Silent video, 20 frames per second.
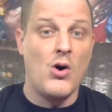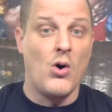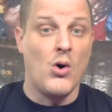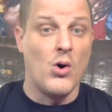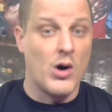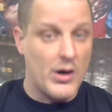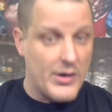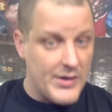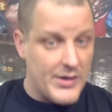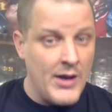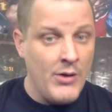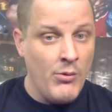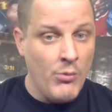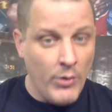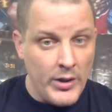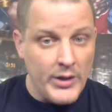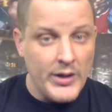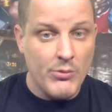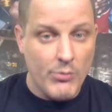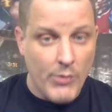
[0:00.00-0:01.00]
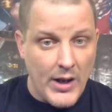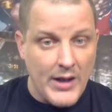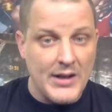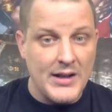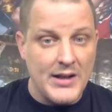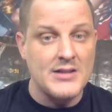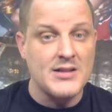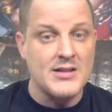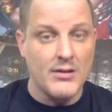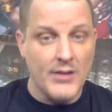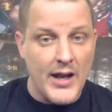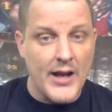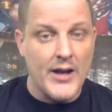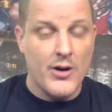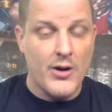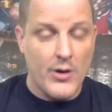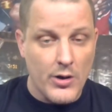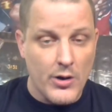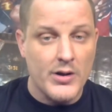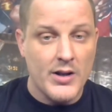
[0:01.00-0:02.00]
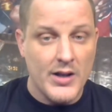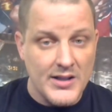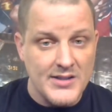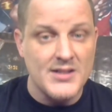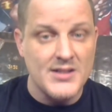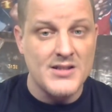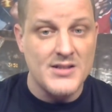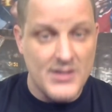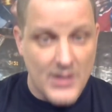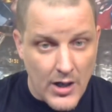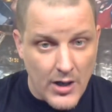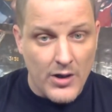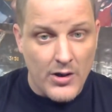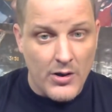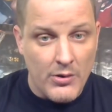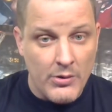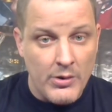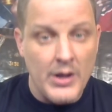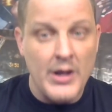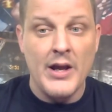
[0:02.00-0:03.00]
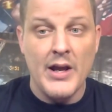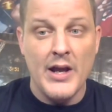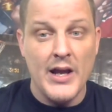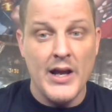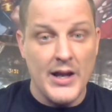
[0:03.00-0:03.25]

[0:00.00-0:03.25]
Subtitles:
Or are they really ready to let Kirk Cousins go